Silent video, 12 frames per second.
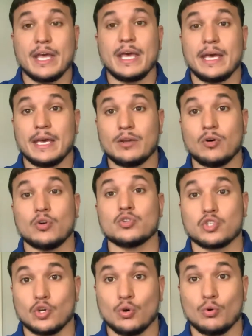And
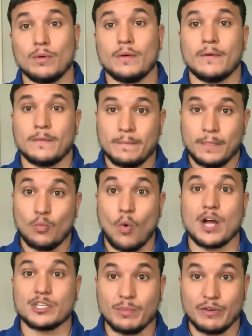also
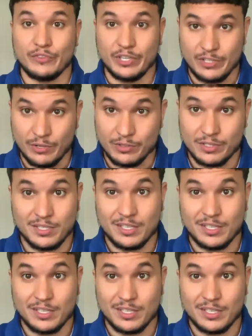watch my videos.